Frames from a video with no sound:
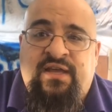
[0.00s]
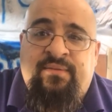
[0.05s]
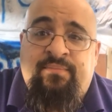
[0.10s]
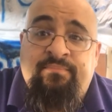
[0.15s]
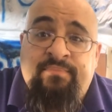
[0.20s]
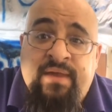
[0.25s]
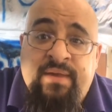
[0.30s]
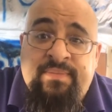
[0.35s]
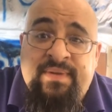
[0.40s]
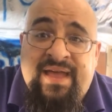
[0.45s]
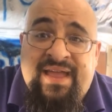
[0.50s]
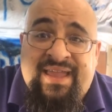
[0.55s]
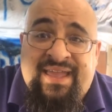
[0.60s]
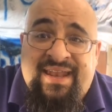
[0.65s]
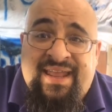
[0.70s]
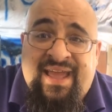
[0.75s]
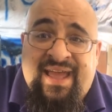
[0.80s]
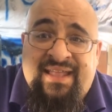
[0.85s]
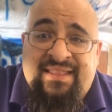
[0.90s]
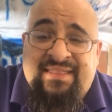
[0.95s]
and maybe I
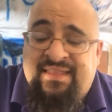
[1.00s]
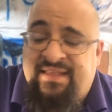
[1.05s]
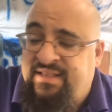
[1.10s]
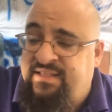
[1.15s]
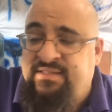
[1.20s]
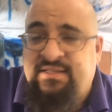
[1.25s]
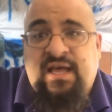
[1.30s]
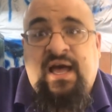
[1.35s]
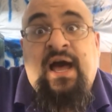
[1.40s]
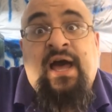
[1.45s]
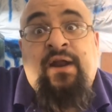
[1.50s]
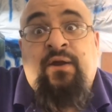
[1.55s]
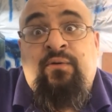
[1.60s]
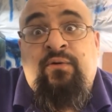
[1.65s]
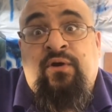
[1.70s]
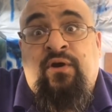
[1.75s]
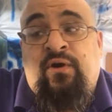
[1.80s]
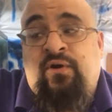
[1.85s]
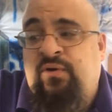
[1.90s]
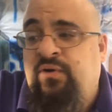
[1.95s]
can add things, I
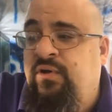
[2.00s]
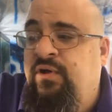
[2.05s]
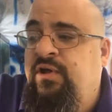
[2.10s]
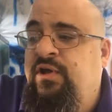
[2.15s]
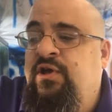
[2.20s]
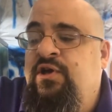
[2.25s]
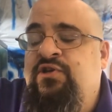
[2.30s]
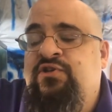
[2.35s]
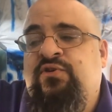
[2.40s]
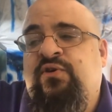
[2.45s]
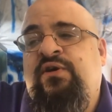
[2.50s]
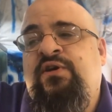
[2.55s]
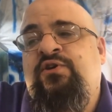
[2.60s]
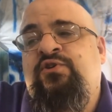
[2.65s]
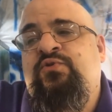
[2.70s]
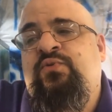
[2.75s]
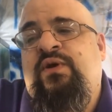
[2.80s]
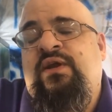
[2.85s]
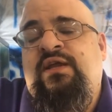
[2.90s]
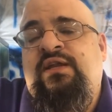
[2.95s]
don't know. So
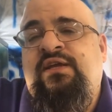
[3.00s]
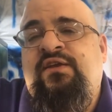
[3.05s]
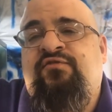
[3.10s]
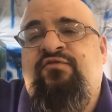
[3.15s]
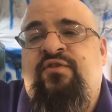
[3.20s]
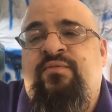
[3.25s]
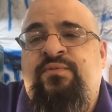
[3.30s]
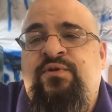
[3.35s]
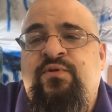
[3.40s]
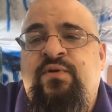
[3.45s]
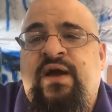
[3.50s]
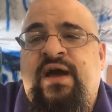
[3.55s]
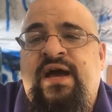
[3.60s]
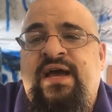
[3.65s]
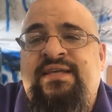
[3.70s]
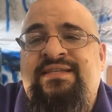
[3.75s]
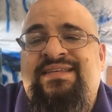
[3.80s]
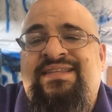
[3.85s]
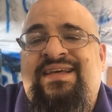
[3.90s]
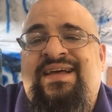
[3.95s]
here's what I need from you
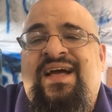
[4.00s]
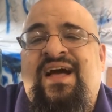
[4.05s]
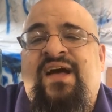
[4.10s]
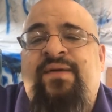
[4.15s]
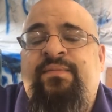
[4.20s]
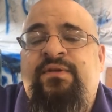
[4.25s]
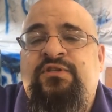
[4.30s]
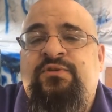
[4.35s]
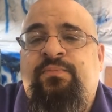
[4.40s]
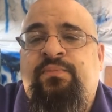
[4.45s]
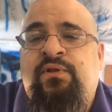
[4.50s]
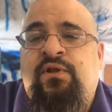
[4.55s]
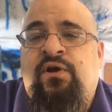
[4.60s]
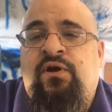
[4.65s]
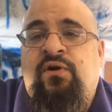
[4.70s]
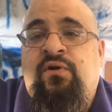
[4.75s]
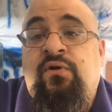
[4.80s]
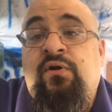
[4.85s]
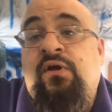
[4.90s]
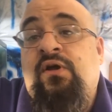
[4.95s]
guys in the comments
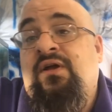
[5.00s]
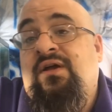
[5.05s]
below.